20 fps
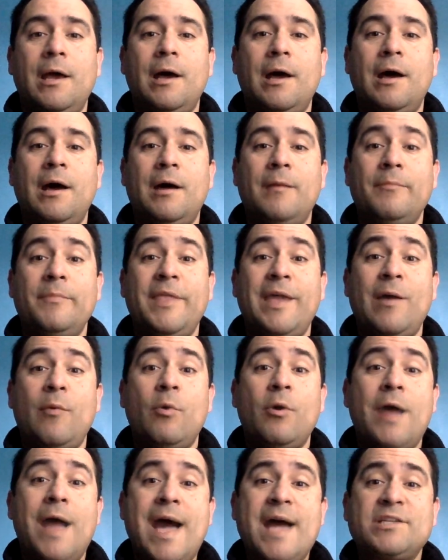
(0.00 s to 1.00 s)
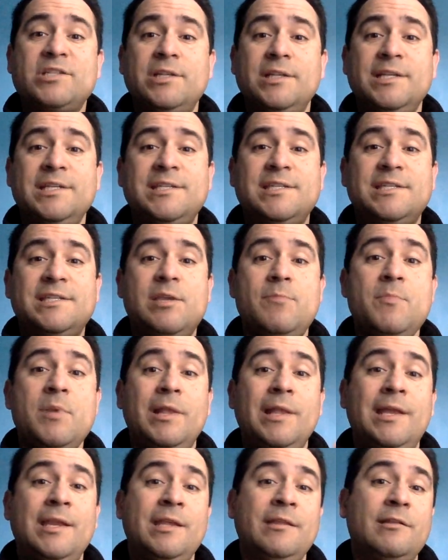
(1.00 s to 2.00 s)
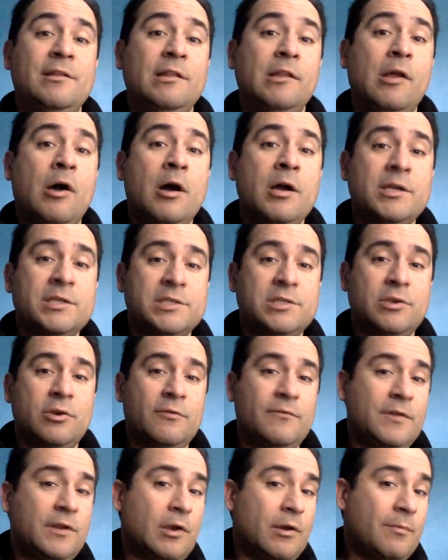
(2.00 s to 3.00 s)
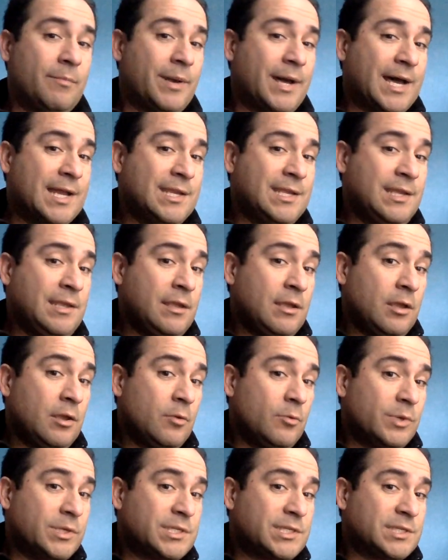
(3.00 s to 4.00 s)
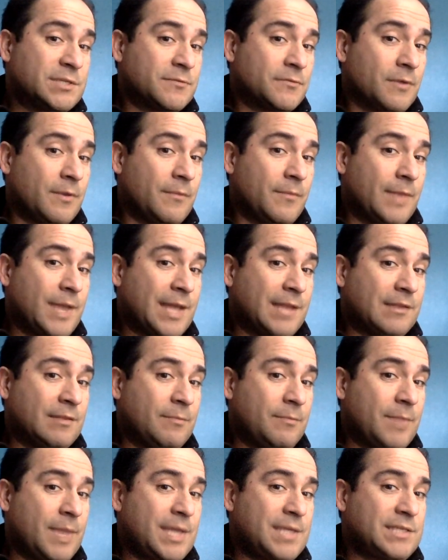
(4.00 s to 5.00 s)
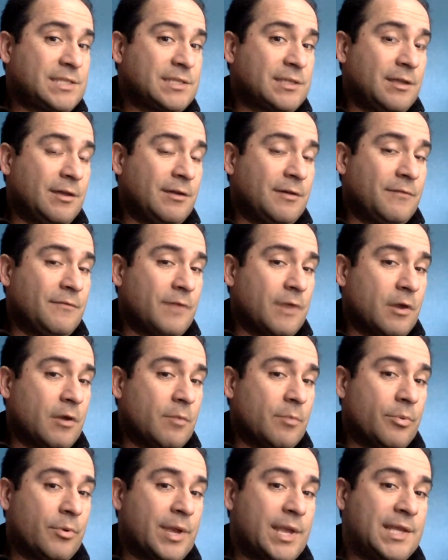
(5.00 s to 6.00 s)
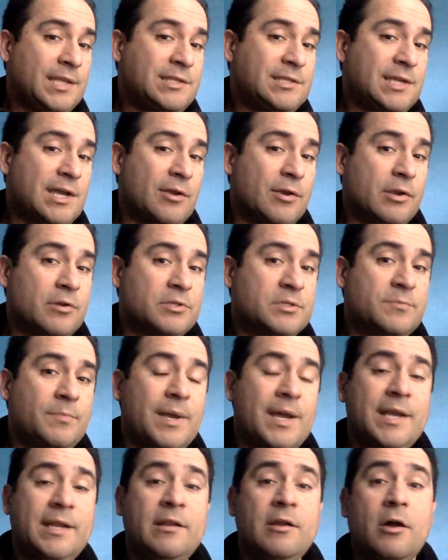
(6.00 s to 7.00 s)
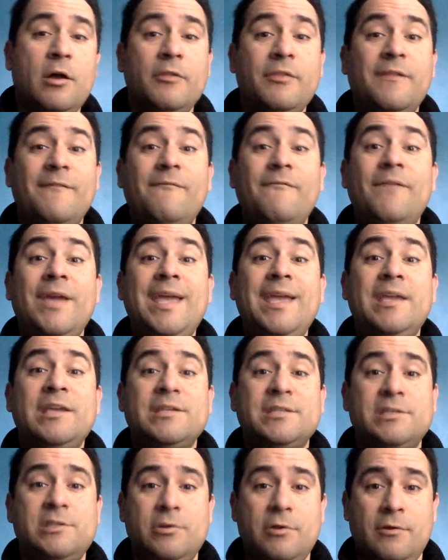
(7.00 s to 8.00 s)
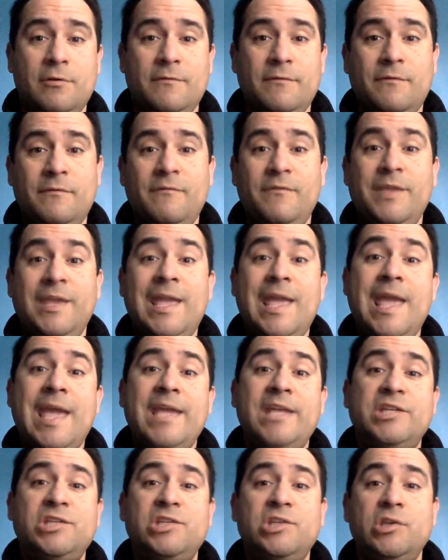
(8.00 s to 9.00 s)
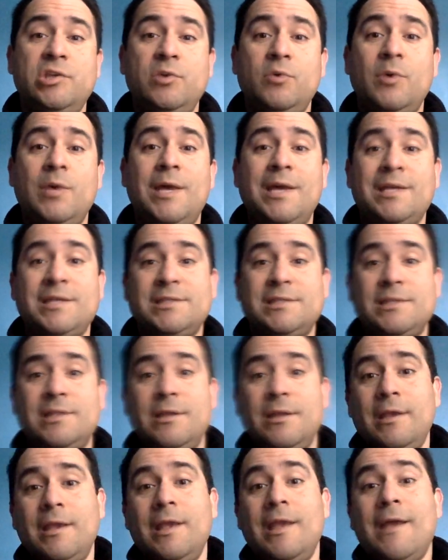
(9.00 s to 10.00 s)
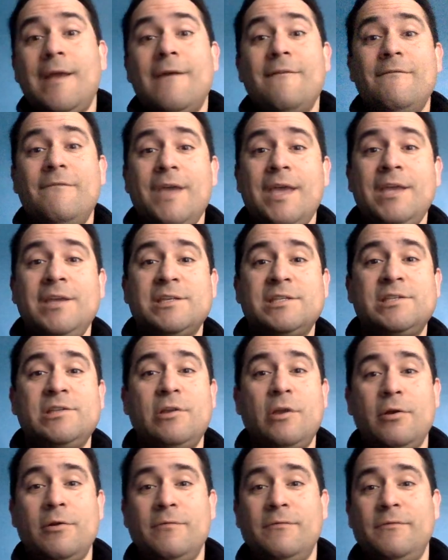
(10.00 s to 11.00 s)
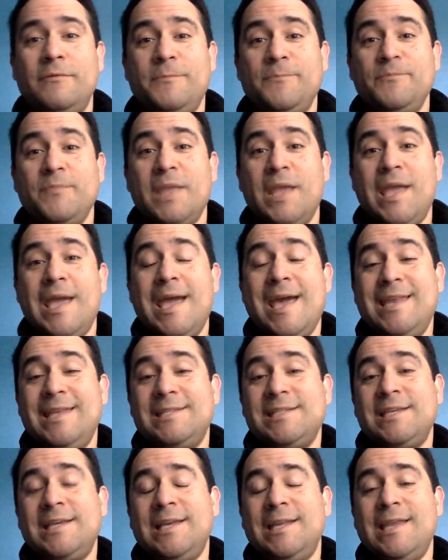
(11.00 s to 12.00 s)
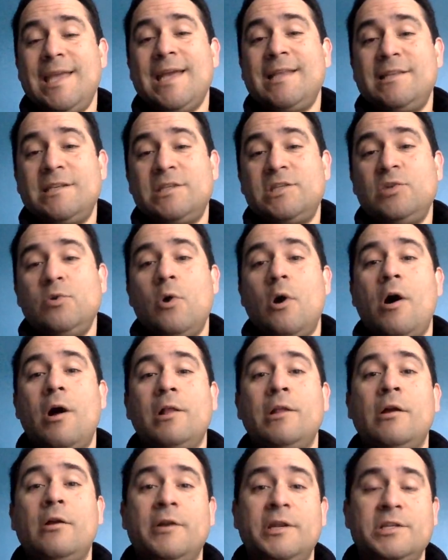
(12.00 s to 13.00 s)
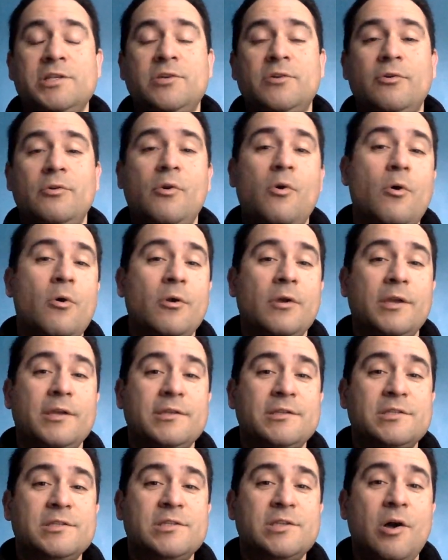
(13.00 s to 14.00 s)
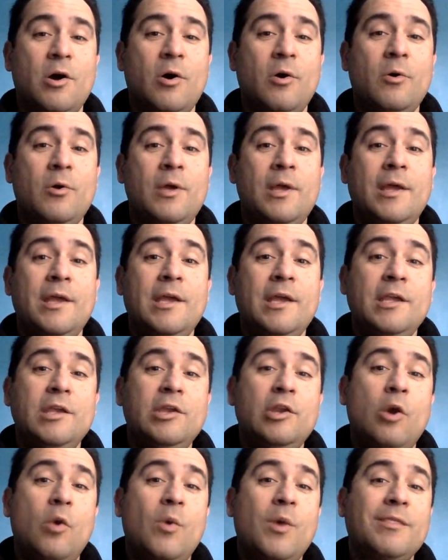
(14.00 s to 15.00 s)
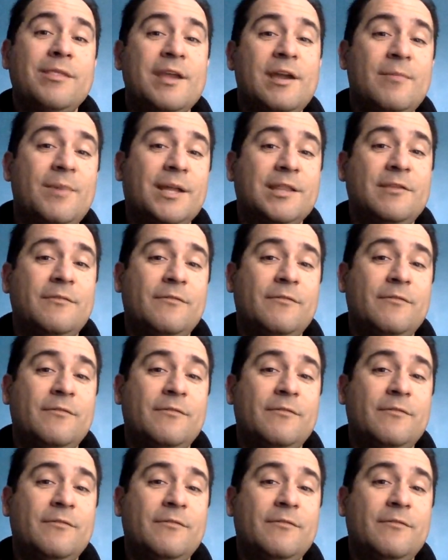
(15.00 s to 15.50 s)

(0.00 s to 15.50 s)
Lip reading: that we're actually stimulating the longest nerve in our body, which is from at the base of our brain down our spine, called the vagus nerve, vagus, vagus nerve, and it's connected to all our internal organs. So, one thing about